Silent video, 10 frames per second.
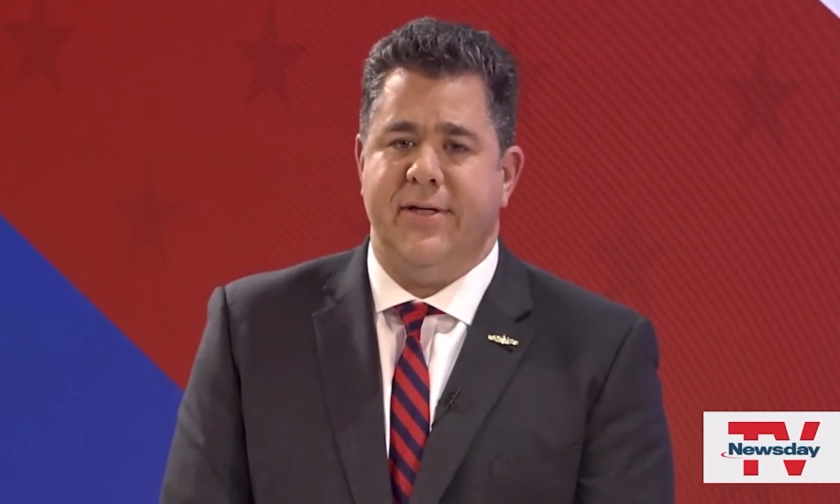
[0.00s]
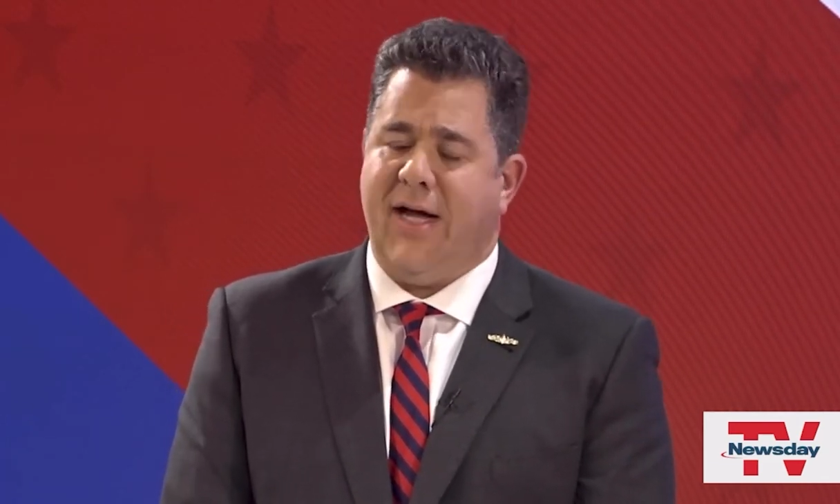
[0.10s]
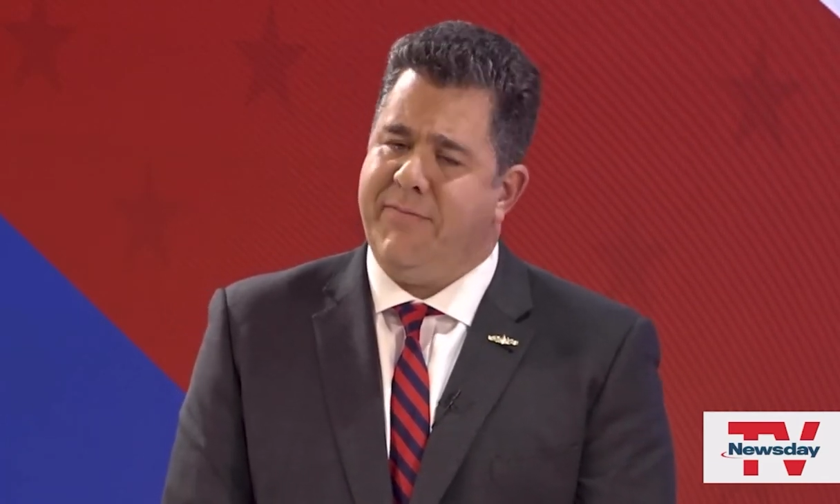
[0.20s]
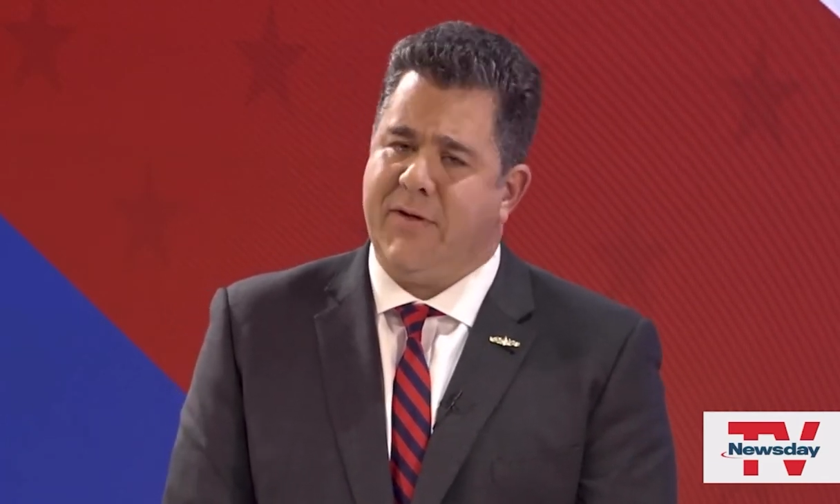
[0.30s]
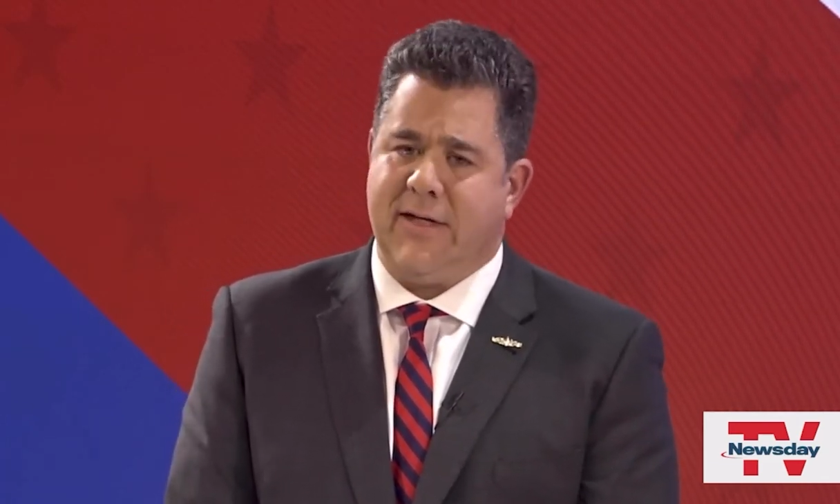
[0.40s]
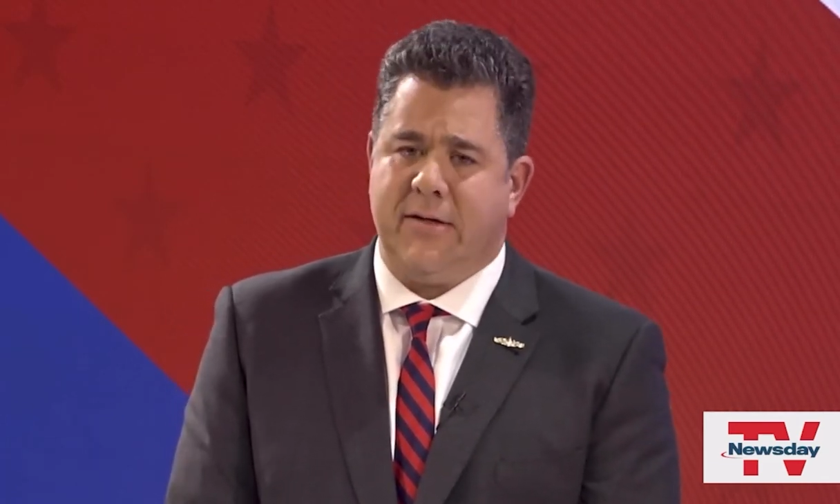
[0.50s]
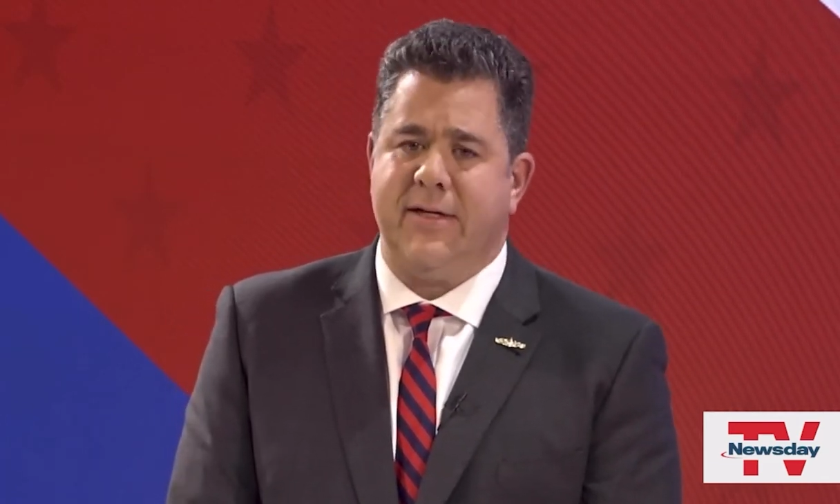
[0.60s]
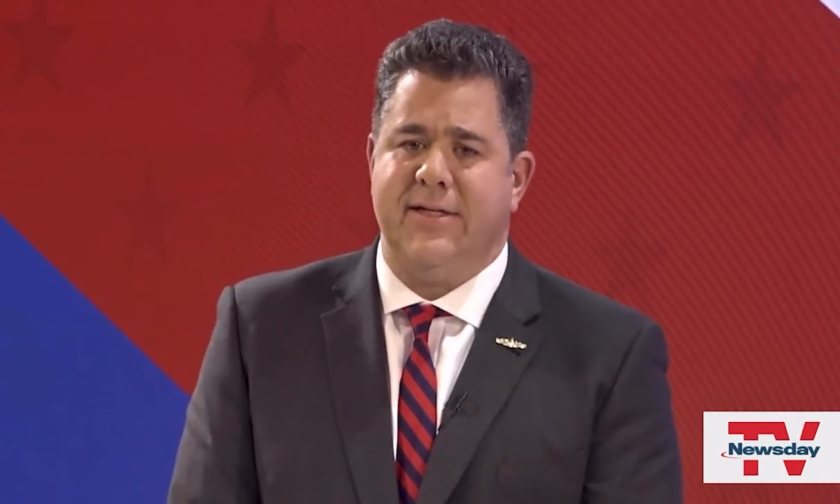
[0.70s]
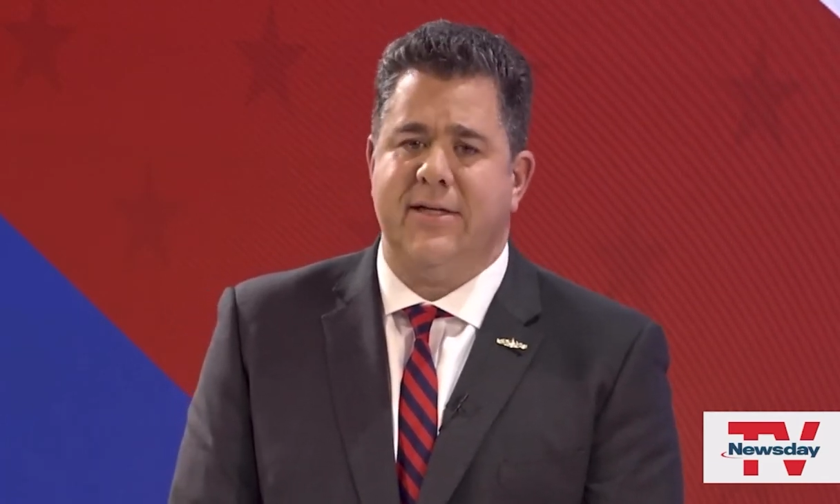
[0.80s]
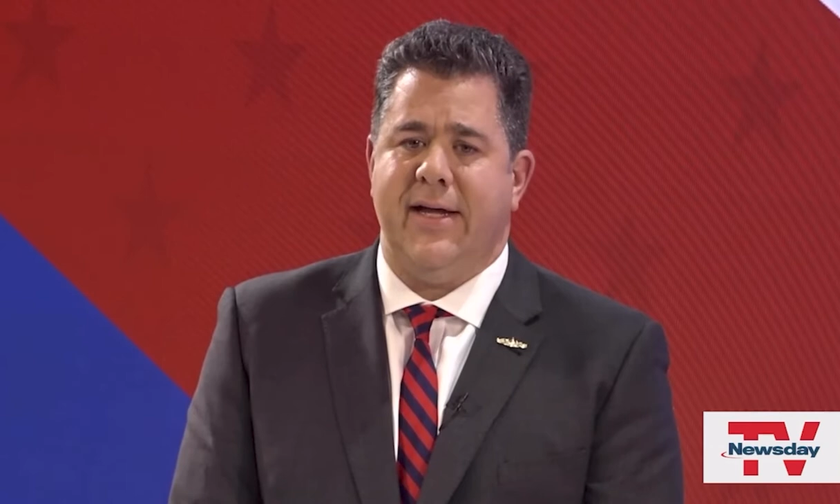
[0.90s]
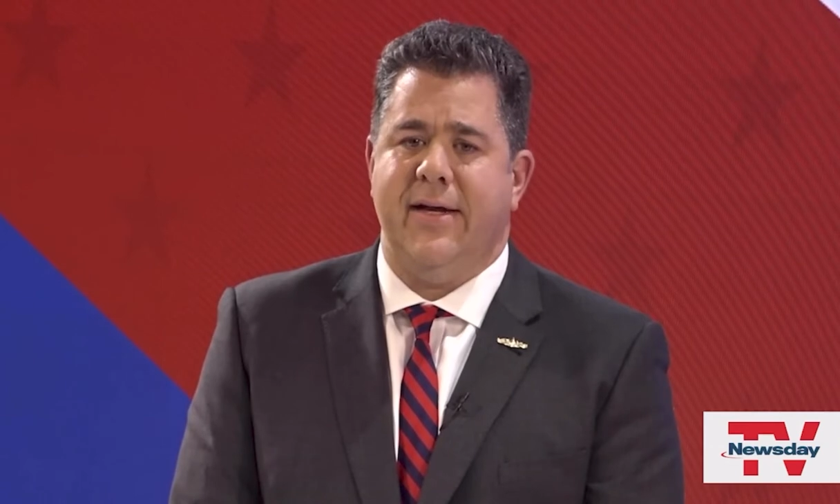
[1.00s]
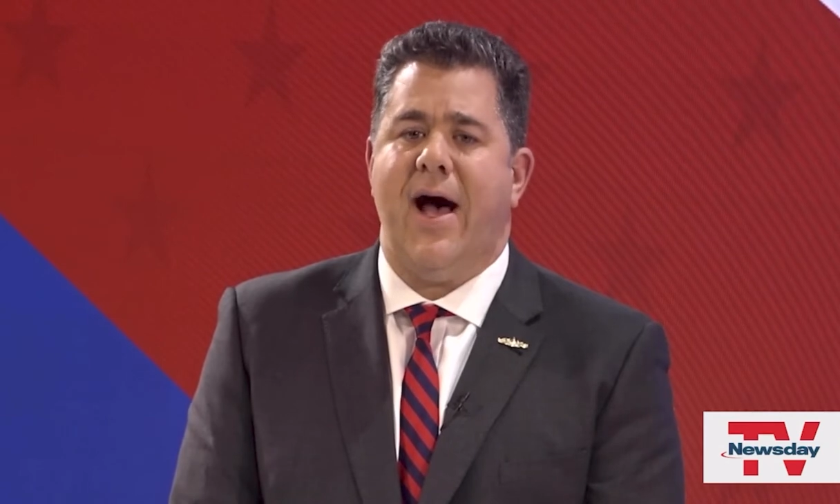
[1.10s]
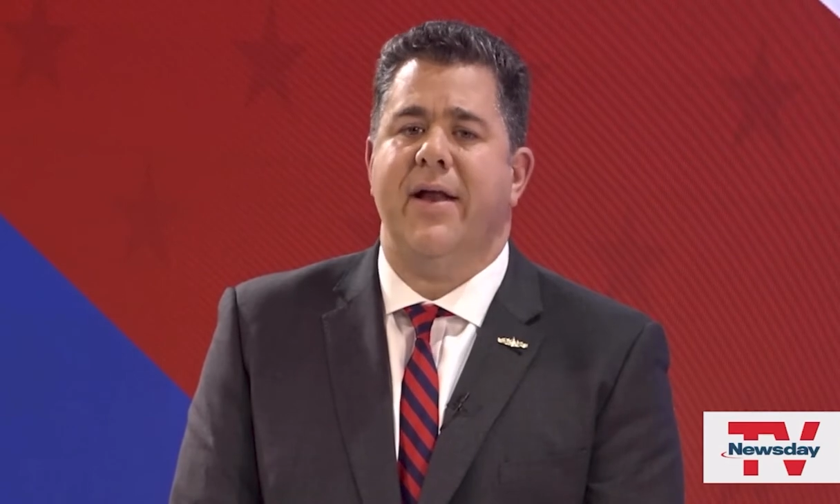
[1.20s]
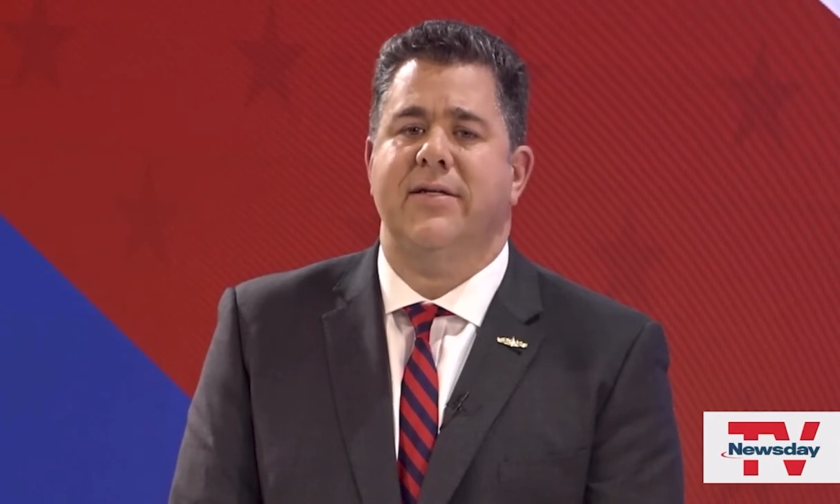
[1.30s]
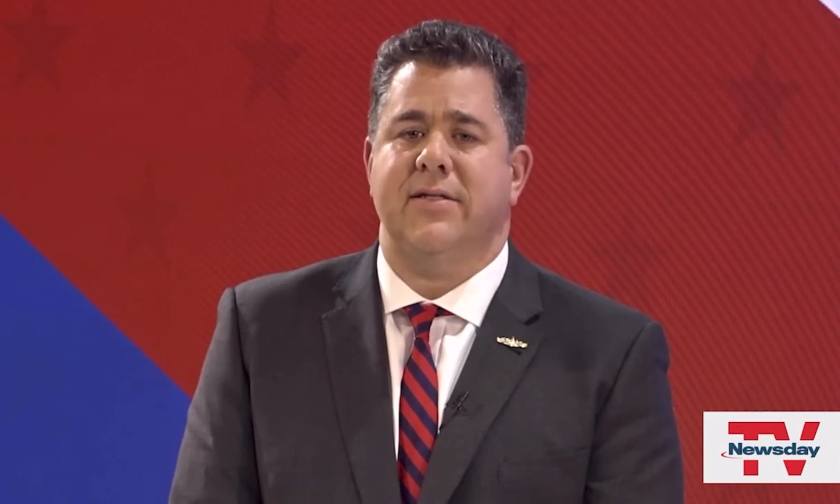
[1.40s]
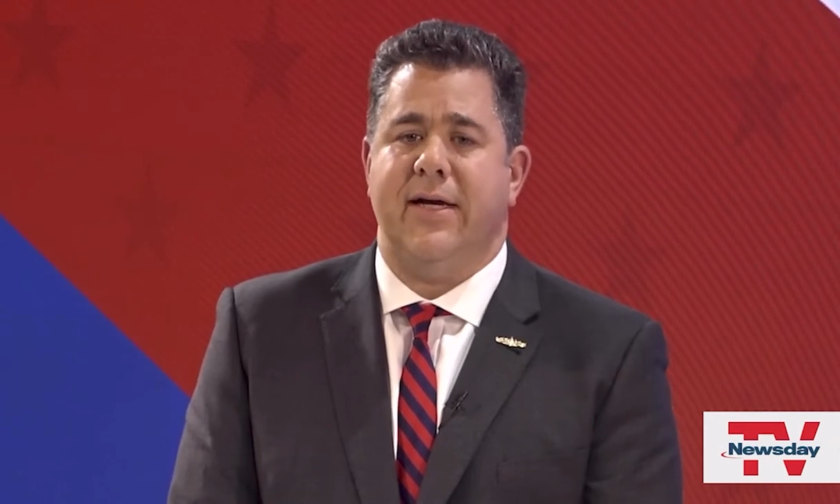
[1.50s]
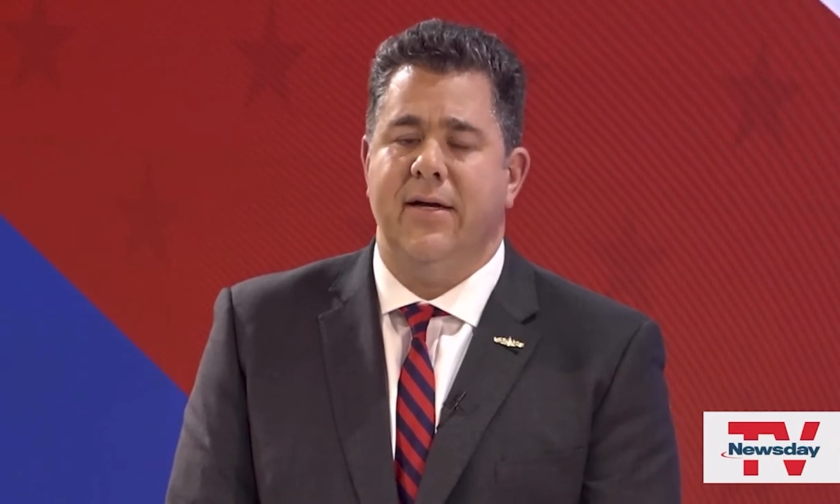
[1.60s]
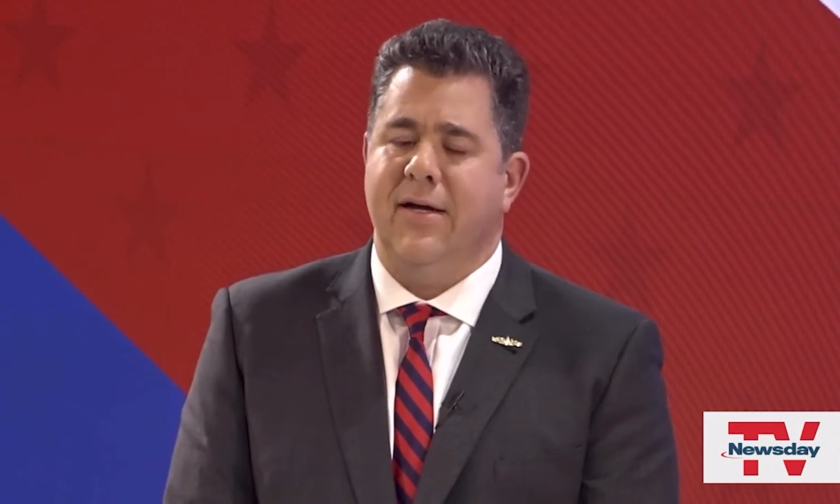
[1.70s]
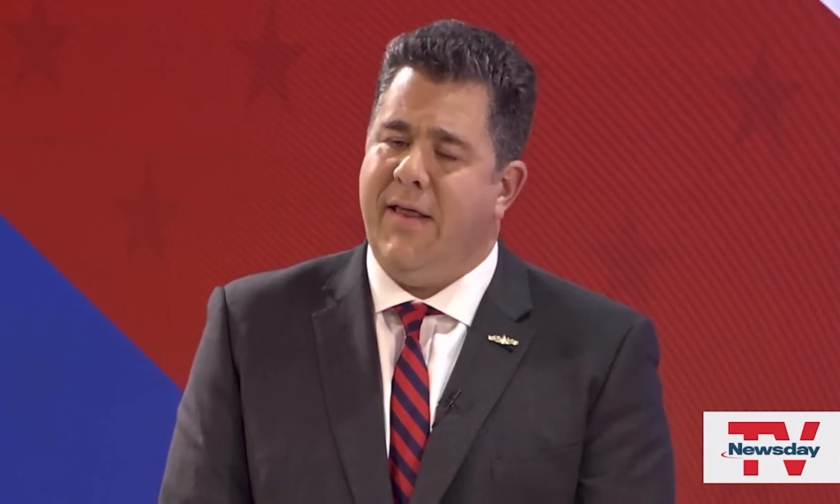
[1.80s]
and I've clearly stated honestly